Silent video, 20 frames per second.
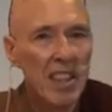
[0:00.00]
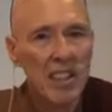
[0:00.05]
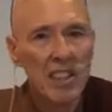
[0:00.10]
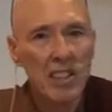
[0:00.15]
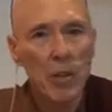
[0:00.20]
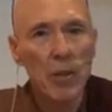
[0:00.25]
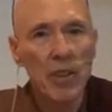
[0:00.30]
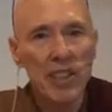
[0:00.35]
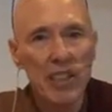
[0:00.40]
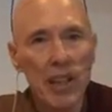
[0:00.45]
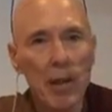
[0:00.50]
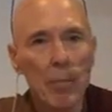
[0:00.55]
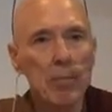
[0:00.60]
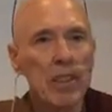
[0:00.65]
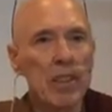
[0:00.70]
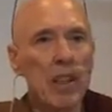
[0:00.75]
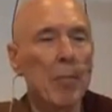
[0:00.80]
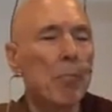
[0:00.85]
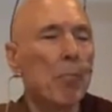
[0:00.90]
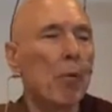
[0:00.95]
So accept
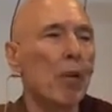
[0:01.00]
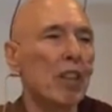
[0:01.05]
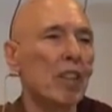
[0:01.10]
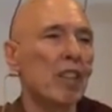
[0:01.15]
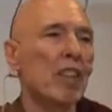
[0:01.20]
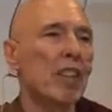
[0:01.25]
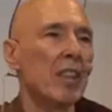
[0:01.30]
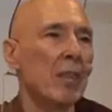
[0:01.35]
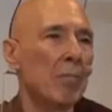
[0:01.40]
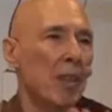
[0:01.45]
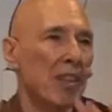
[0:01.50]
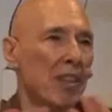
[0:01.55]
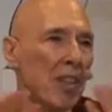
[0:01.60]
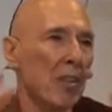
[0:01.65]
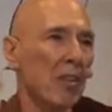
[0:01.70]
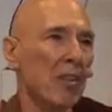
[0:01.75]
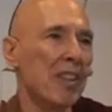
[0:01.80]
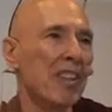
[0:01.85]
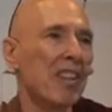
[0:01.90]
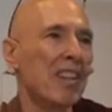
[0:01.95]
some portion, but don't